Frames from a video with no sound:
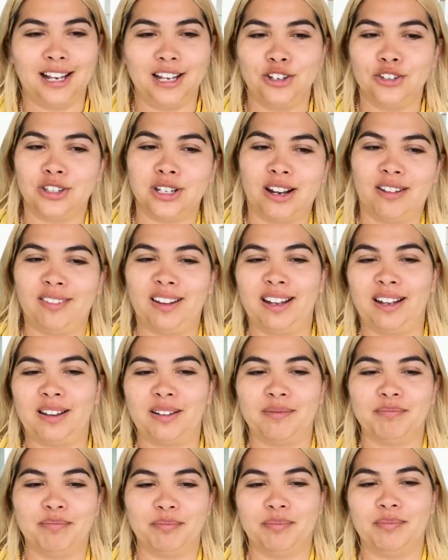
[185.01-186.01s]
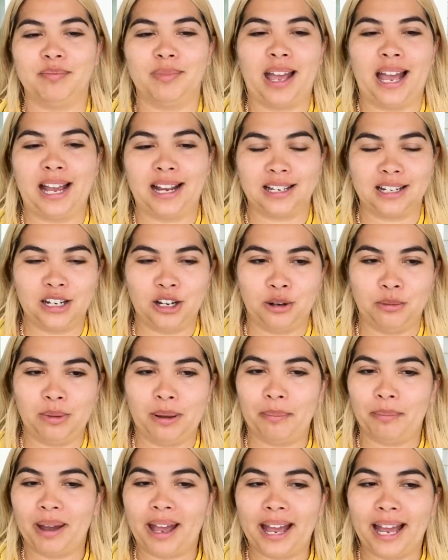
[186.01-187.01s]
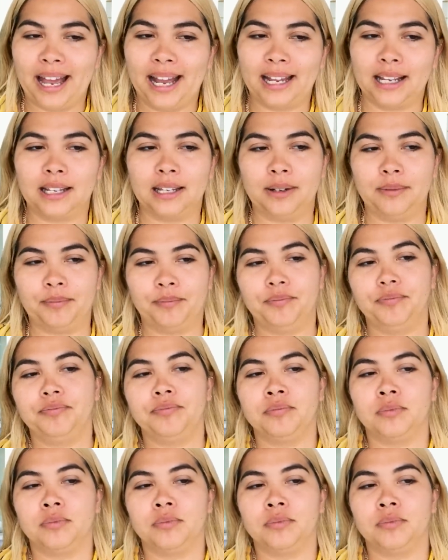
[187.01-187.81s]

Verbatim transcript: I used to have like acne on my back, and